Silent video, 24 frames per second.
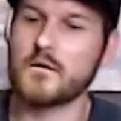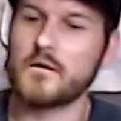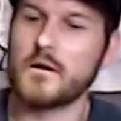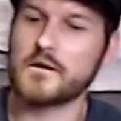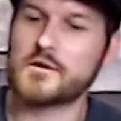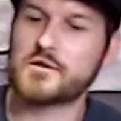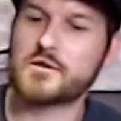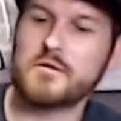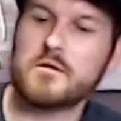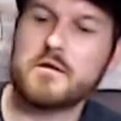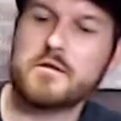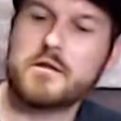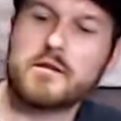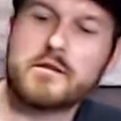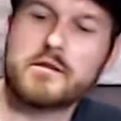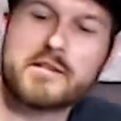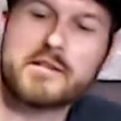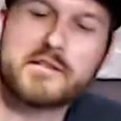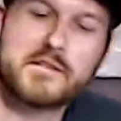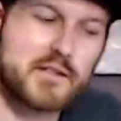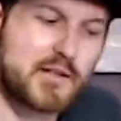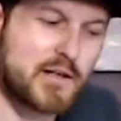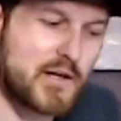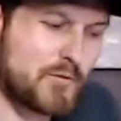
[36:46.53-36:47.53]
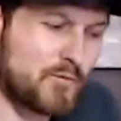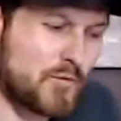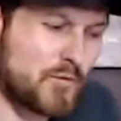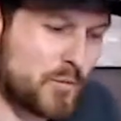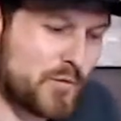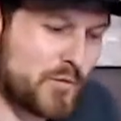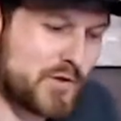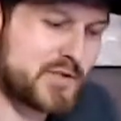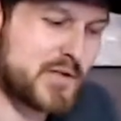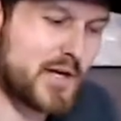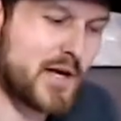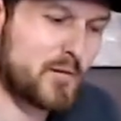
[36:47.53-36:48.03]
I'll show you the list again one
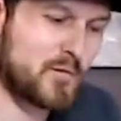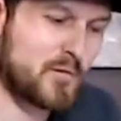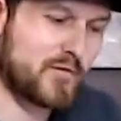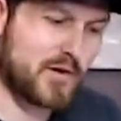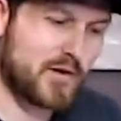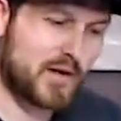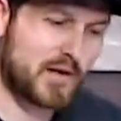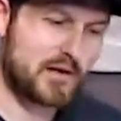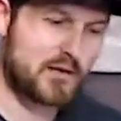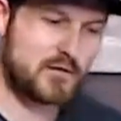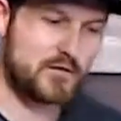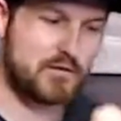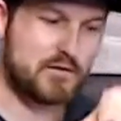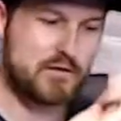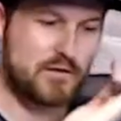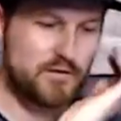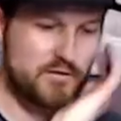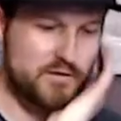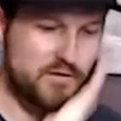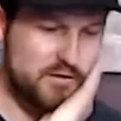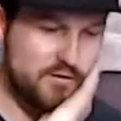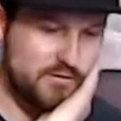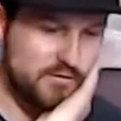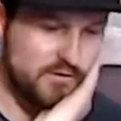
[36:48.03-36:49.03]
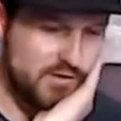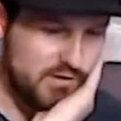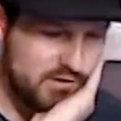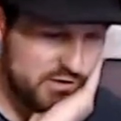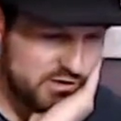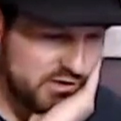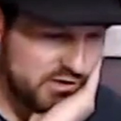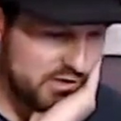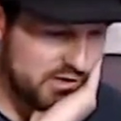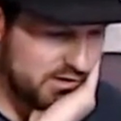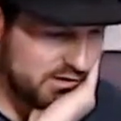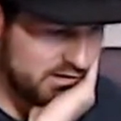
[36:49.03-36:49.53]
more time if I can do another screen
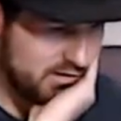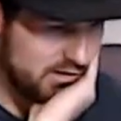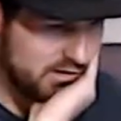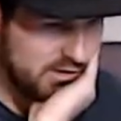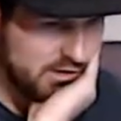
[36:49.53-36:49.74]
share.